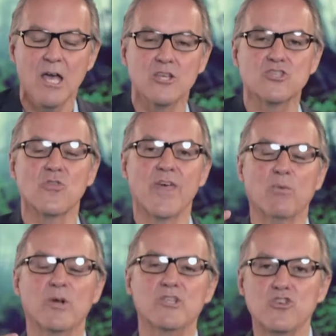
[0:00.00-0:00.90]
So they
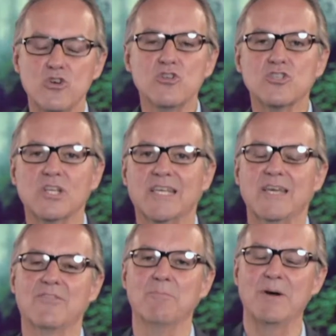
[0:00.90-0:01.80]
would usually
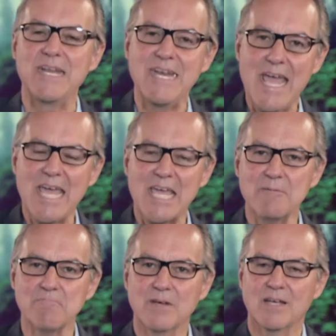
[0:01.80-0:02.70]
give them a
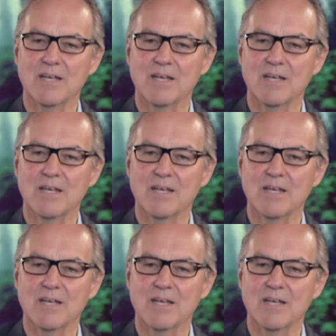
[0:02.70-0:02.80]
name